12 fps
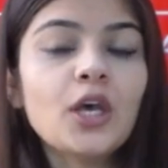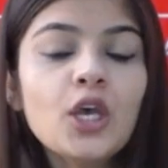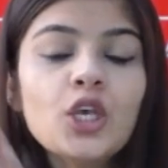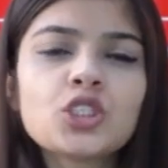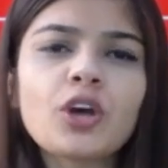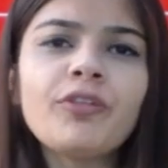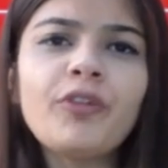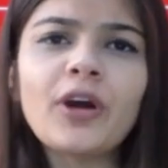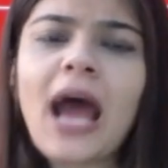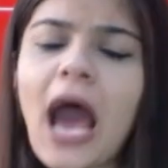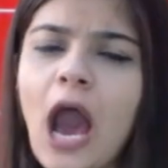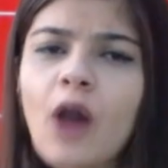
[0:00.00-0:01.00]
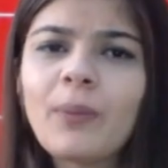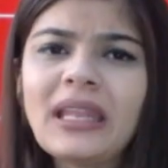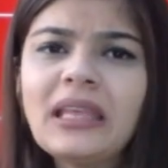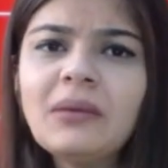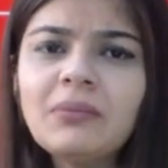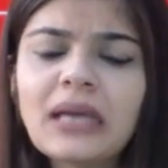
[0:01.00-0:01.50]
So for how
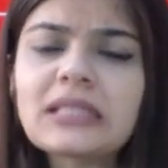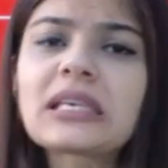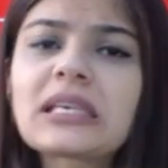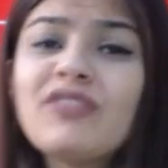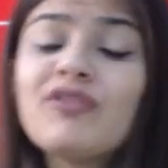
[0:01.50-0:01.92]
many months he